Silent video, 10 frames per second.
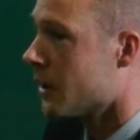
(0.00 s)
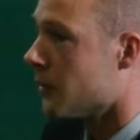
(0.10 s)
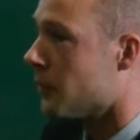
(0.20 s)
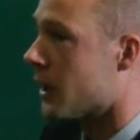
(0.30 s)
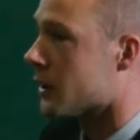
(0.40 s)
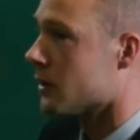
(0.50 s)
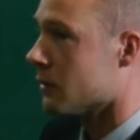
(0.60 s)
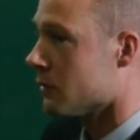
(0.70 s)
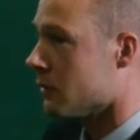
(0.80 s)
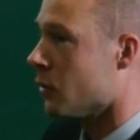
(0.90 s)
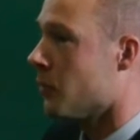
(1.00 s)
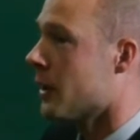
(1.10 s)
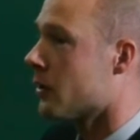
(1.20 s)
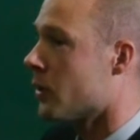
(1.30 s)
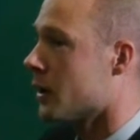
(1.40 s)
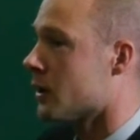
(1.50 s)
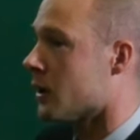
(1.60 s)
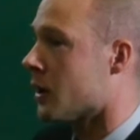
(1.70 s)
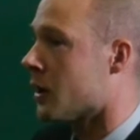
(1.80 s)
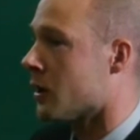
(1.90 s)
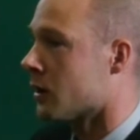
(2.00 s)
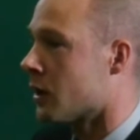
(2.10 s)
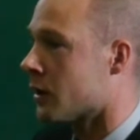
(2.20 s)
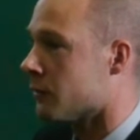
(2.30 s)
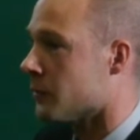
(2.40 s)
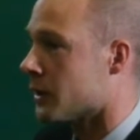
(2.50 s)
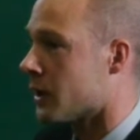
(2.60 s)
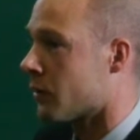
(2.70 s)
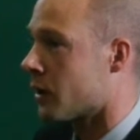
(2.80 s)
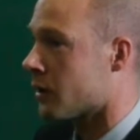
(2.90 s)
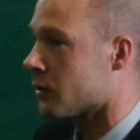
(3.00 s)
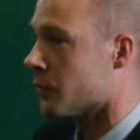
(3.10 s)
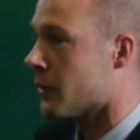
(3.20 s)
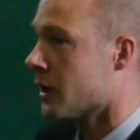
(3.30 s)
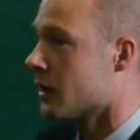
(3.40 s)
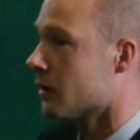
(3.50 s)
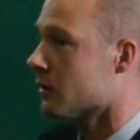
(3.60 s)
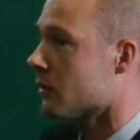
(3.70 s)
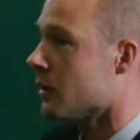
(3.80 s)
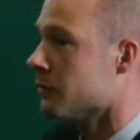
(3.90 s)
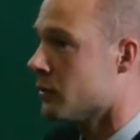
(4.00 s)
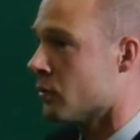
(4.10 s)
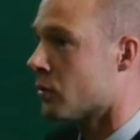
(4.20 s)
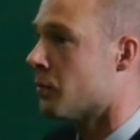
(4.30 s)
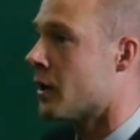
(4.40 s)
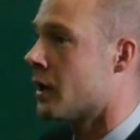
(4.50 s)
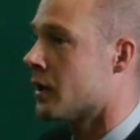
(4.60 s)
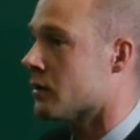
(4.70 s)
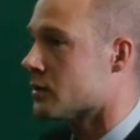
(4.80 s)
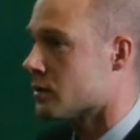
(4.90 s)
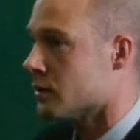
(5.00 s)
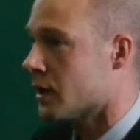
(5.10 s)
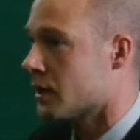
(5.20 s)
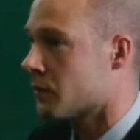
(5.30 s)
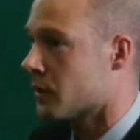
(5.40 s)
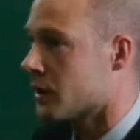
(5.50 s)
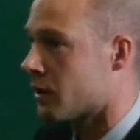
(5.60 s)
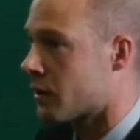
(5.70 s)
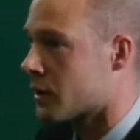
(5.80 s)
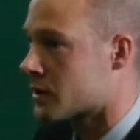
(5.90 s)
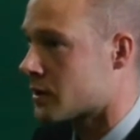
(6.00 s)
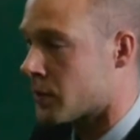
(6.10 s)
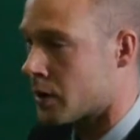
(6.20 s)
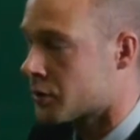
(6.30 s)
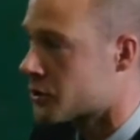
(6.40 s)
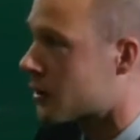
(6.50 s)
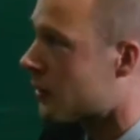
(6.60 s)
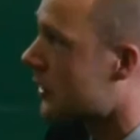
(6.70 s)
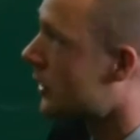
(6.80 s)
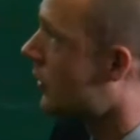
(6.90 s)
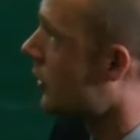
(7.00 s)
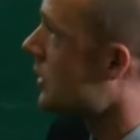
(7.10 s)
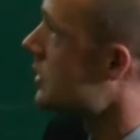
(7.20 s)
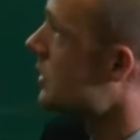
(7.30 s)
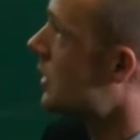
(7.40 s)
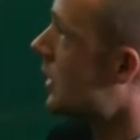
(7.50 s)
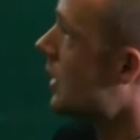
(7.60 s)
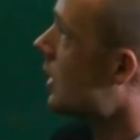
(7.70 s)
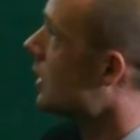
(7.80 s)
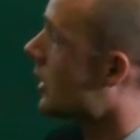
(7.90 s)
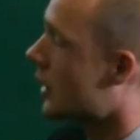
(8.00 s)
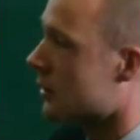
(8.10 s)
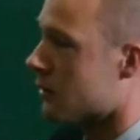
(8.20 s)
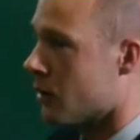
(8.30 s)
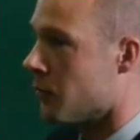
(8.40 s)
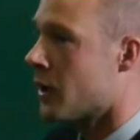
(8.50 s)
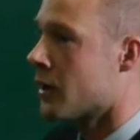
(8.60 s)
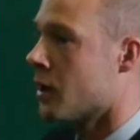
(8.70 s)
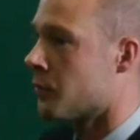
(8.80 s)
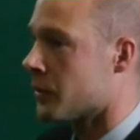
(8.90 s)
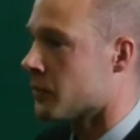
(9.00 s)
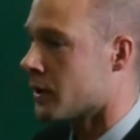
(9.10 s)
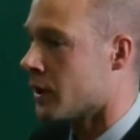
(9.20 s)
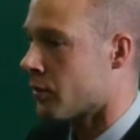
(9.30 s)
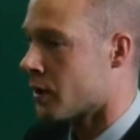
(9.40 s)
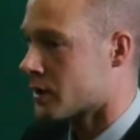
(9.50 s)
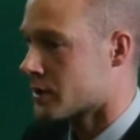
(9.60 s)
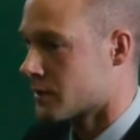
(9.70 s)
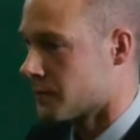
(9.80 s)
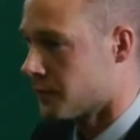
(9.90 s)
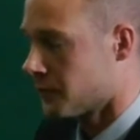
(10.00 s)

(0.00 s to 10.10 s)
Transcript: But no matter what kind of material you're making, if you combine synthetic materials and biological materials, then the biohybrid materials